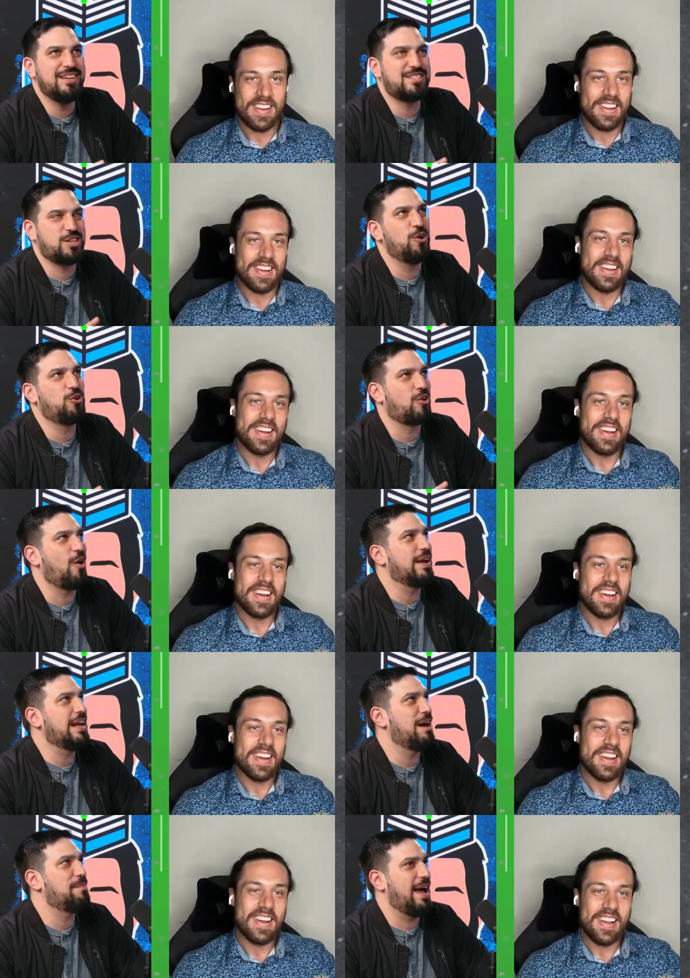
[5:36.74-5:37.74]
Speaker 1: so growing
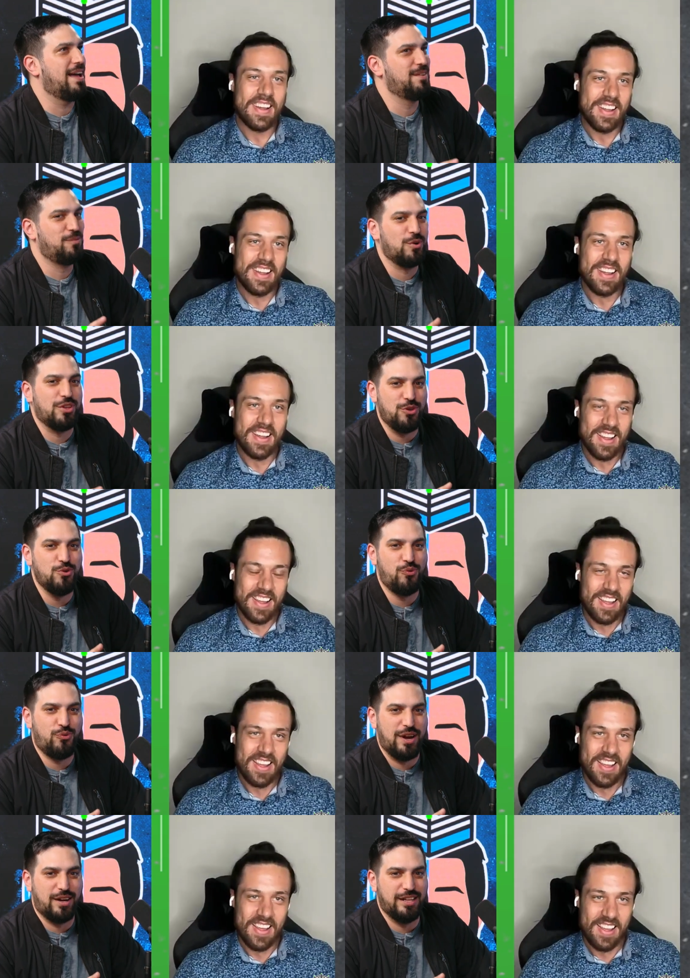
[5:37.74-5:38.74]
up? Were you
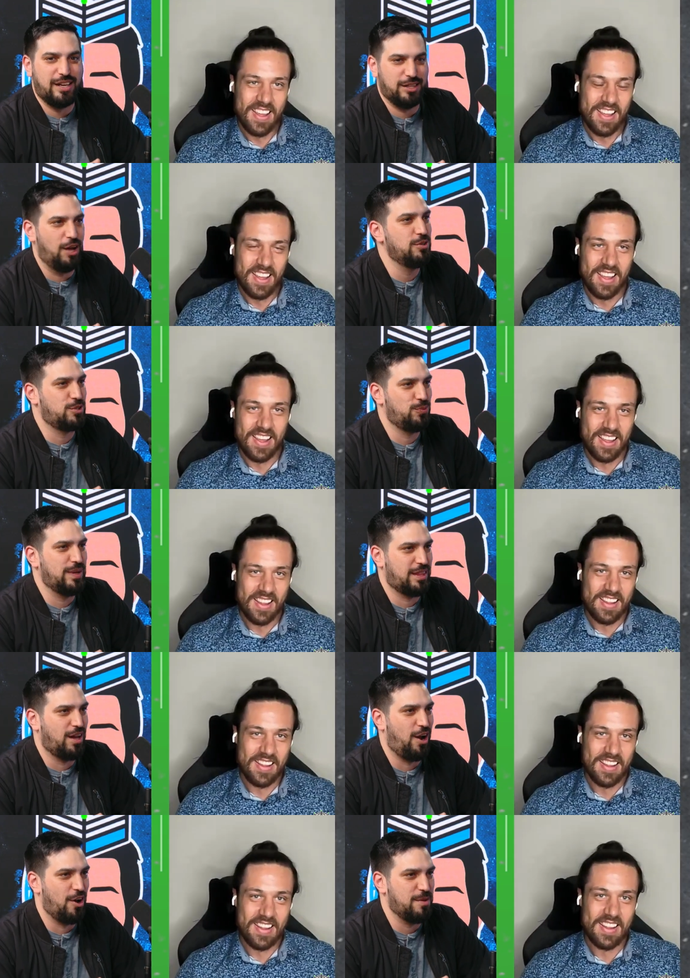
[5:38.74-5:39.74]
fairly close with the
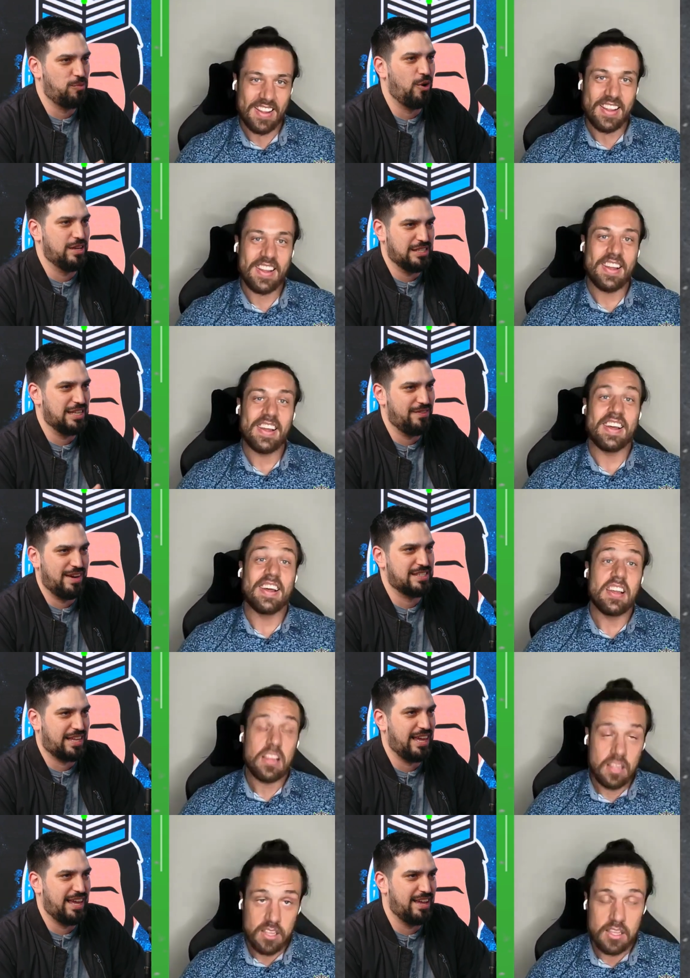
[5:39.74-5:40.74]
Hardy Boyz even as a
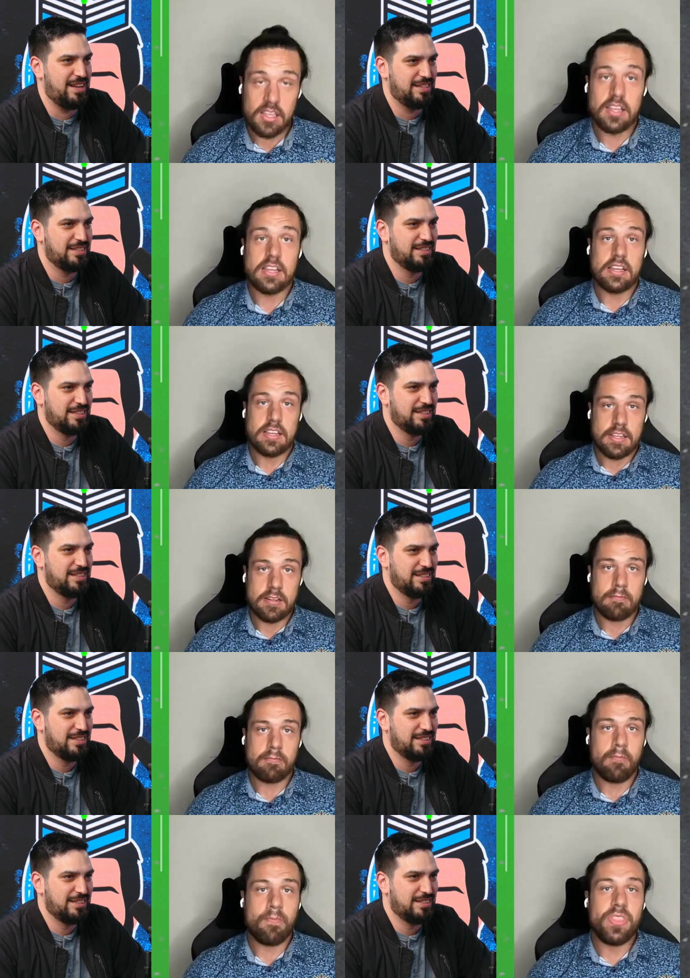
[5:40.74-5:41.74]
kid?
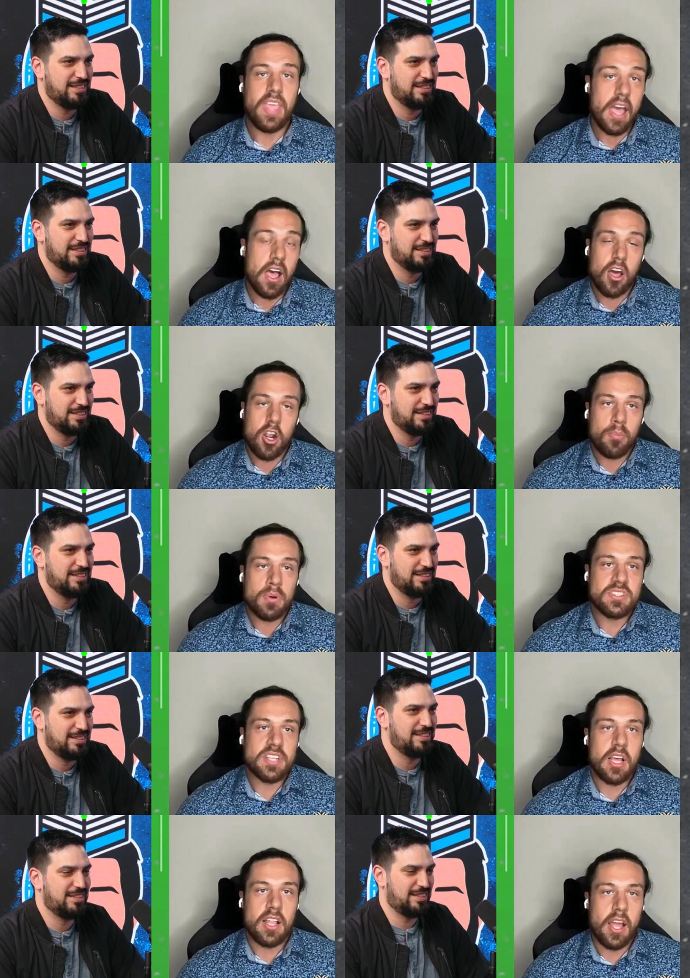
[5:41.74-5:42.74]
Speaker 2: Yeah,
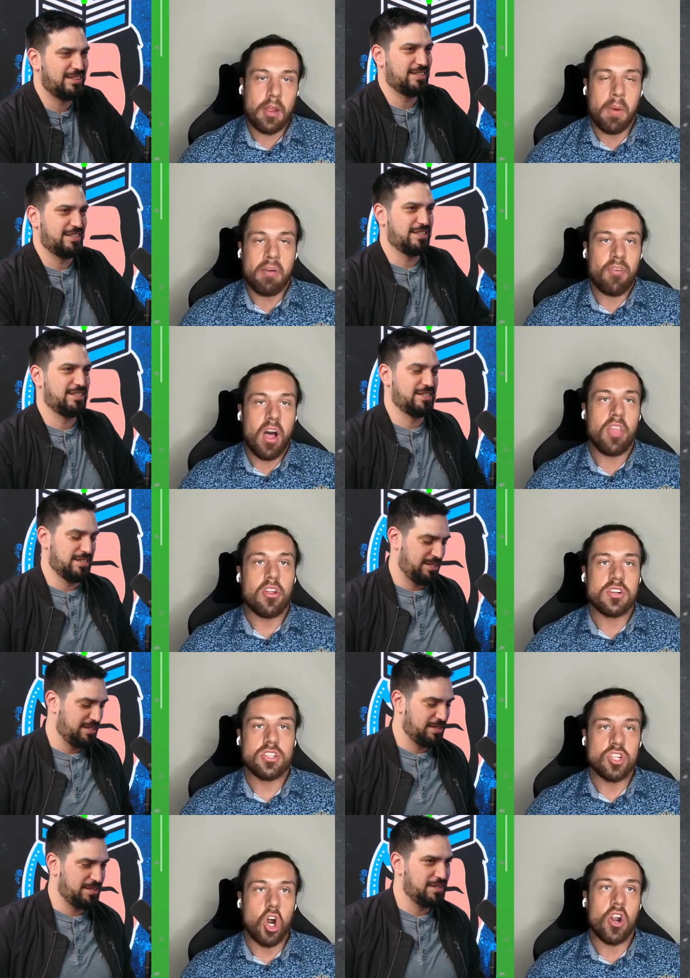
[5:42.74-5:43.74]
100%. Like my
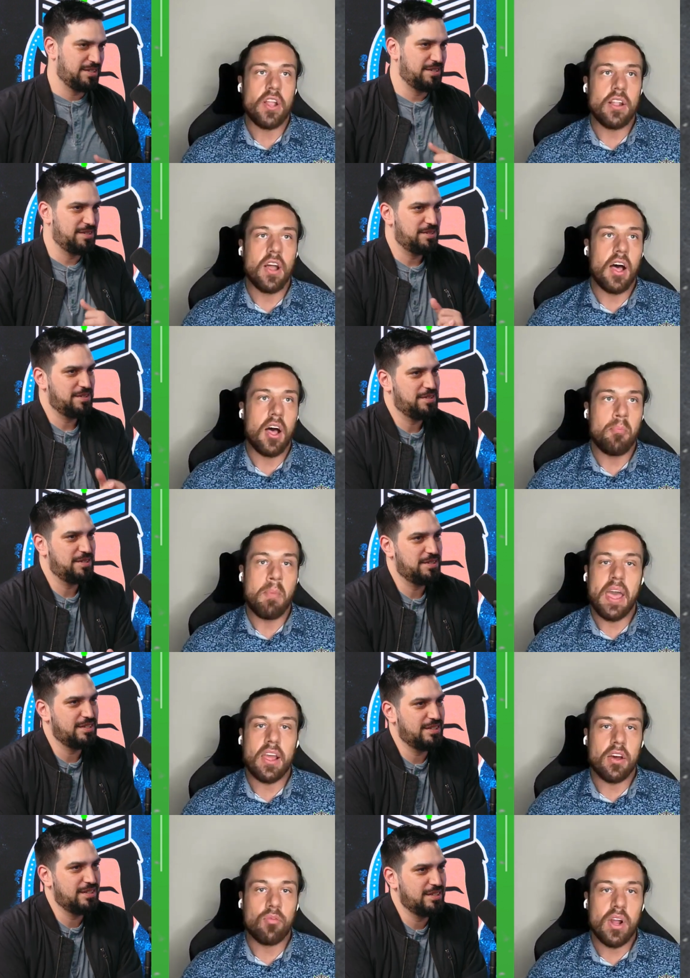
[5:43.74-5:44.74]
father started uh,
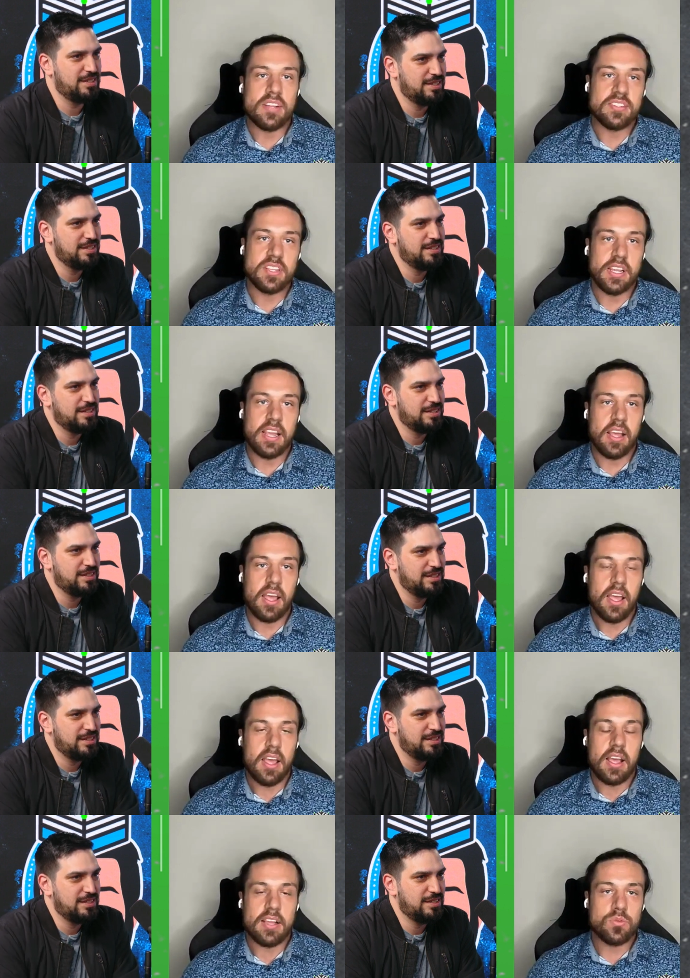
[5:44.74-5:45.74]
Mega Wrestling,
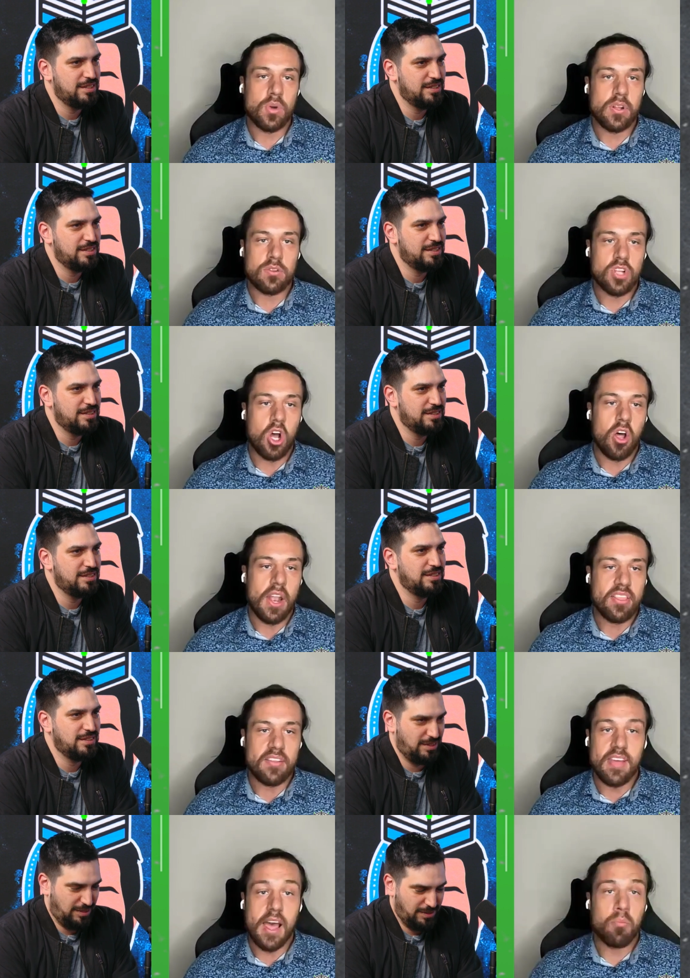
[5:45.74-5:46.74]
is what it was called
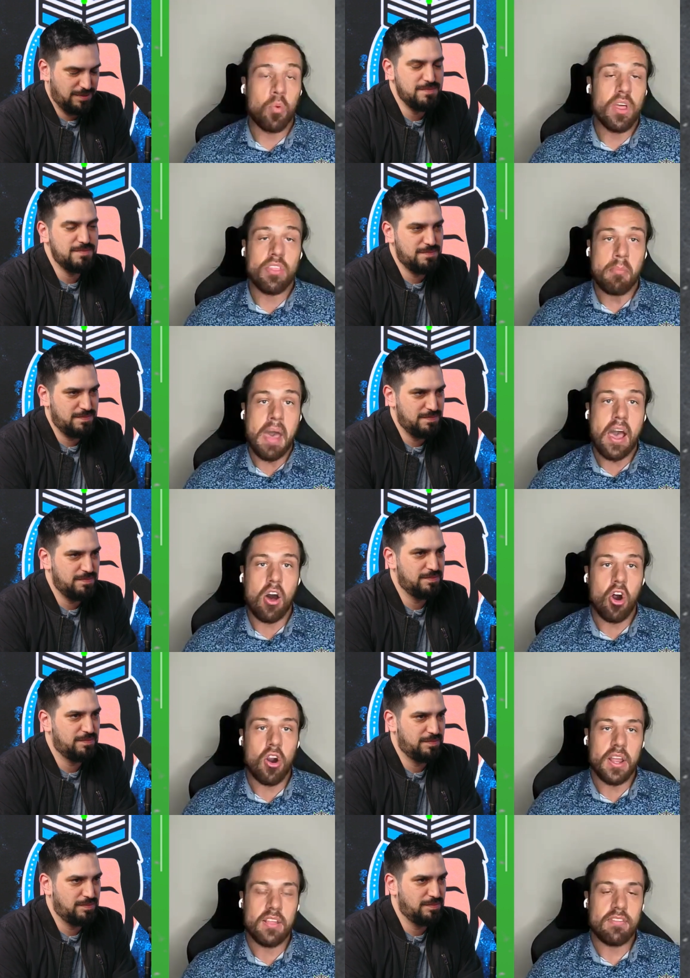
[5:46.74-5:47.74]
at the time, with Matt
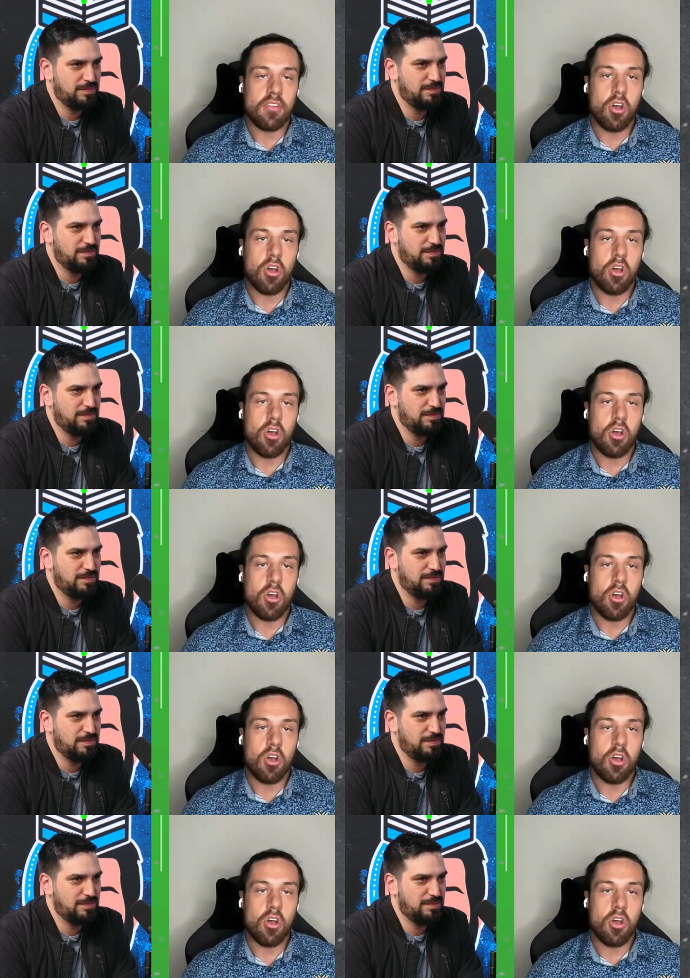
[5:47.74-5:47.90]
Hardy.